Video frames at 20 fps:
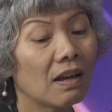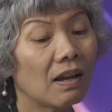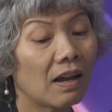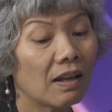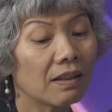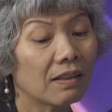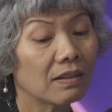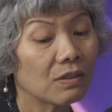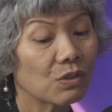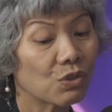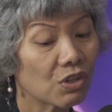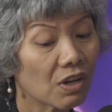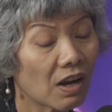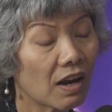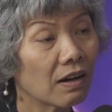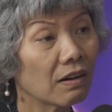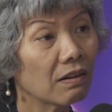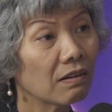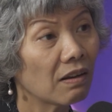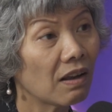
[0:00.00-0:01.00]
I think
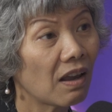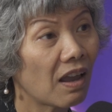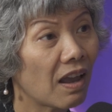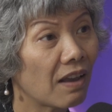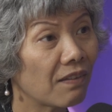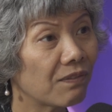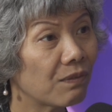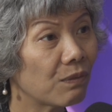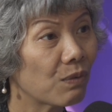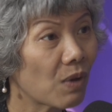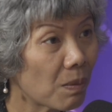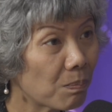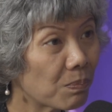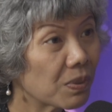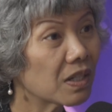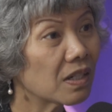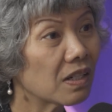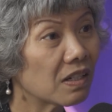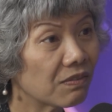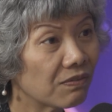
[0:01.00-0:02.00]
China had
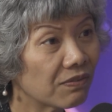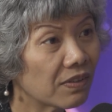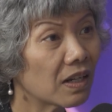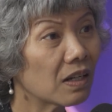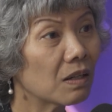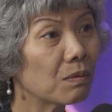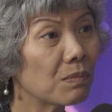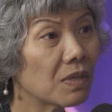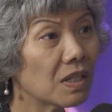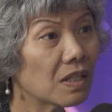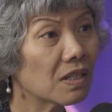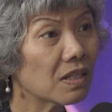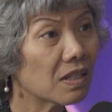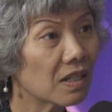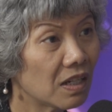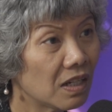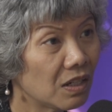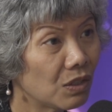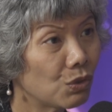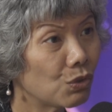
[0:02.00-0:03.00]
rapid developments
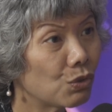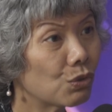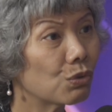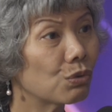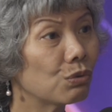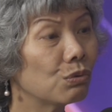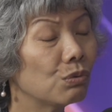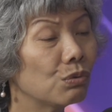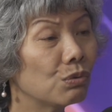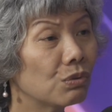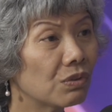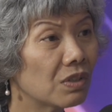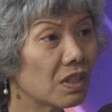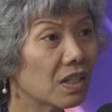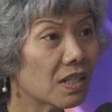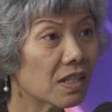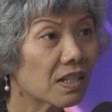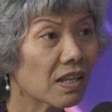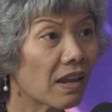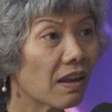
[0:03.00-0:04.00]
into
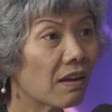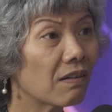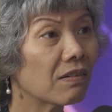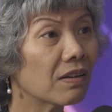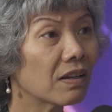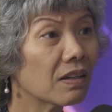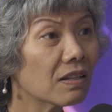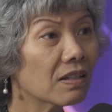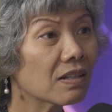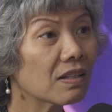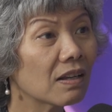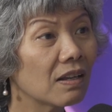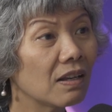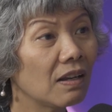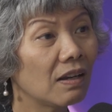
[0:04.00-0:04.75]
these areas.